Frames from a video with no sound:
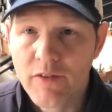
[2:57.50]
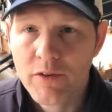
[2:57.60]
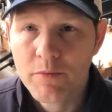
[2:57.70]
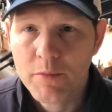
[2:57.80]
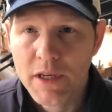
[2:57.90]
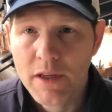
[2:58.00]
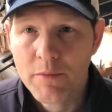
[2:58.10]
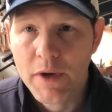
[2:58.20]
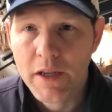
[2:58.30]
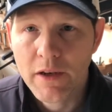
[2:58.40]
and begin
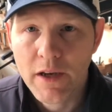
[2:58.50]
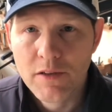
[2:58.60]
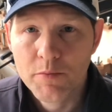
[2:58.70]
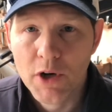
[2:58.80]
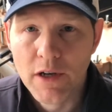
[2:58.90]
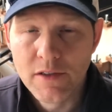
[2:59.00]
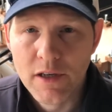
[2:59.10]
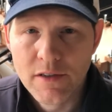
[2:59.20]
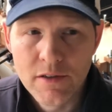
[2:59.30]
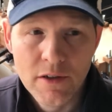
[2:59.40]
my next
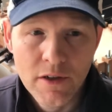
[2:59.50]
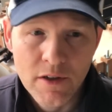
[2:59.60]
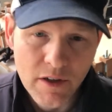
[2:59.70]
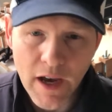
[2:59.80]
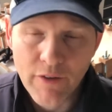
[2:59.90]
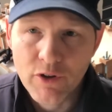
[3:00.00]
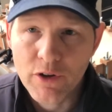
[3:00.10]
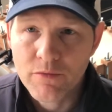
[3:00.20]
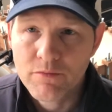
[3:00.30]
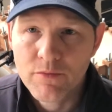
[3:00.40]
process
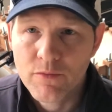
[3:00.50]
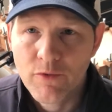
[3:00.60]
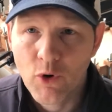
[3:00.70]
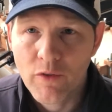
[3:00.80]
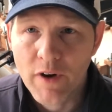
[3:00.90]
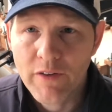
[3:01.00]
after 4 or 5